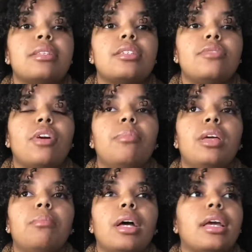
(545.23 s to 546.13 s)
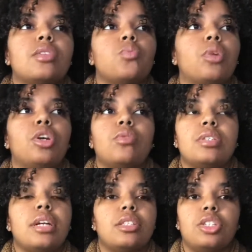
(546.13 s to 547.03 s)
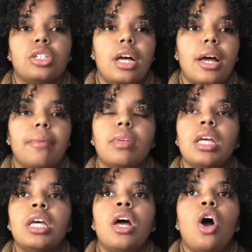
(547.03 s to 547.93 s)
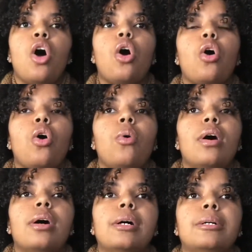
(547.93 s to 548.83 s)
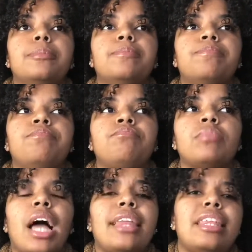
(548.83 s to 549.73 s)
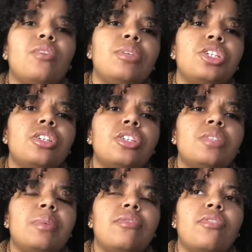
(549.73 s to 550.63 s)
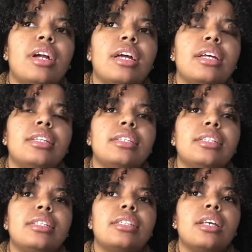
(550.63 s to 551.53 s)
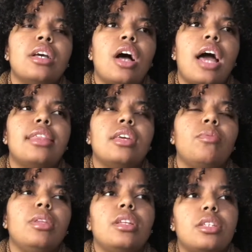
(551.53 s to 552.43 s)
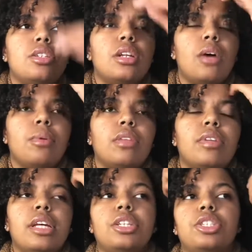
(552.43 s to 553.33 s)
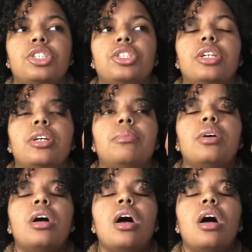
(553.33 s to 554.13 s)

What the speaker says: message from him, I guess one of those nights in July. Oh, I think we should just be friends. I think we need to chill out with the relationship.